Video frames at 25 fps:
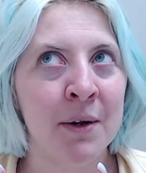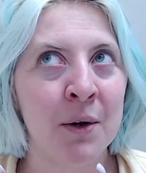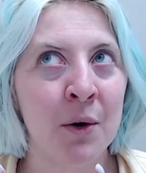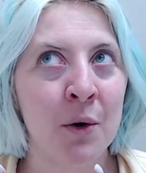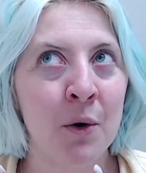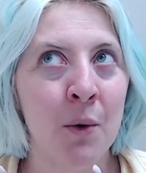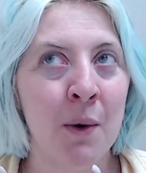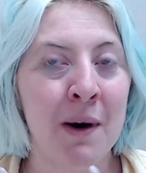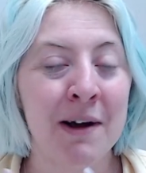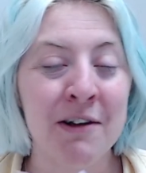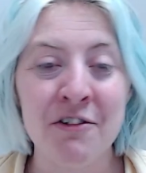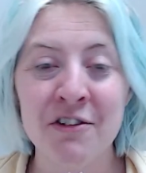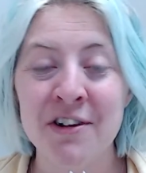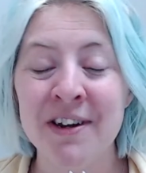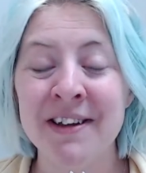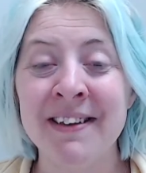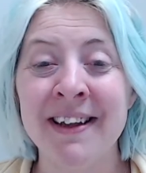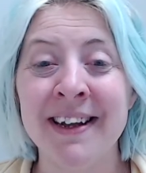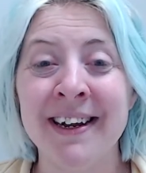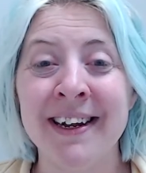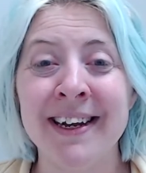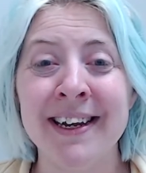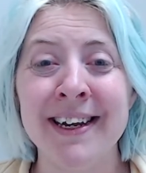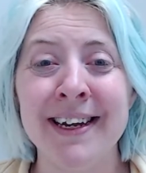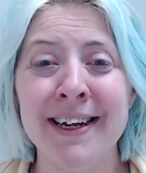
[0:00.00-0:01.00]
question
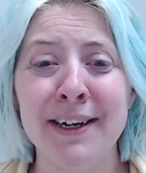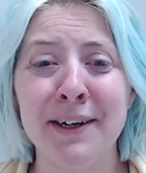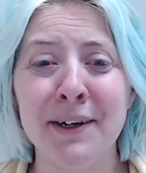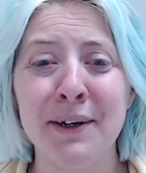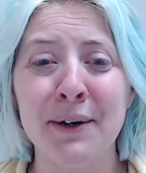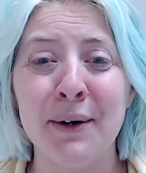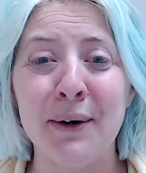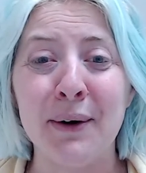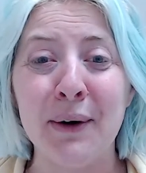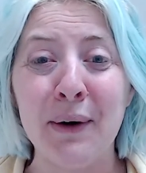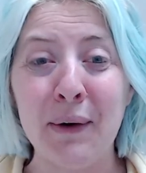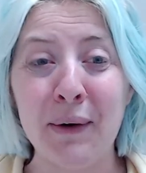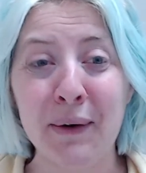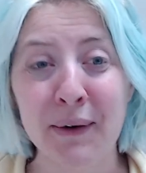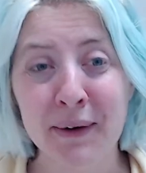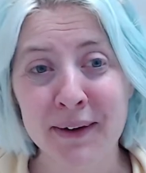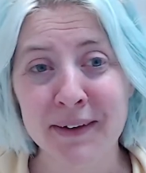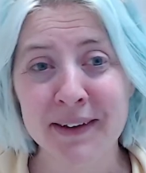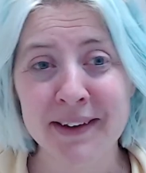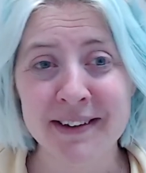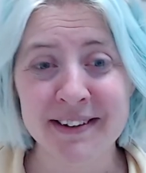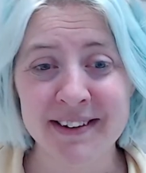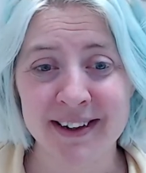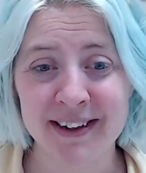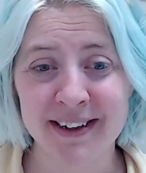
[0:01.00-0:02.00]
that I hear all
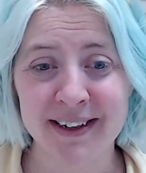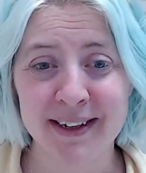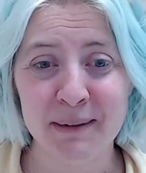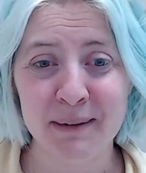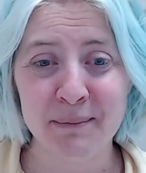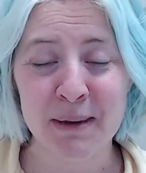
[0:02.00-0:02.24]
the time,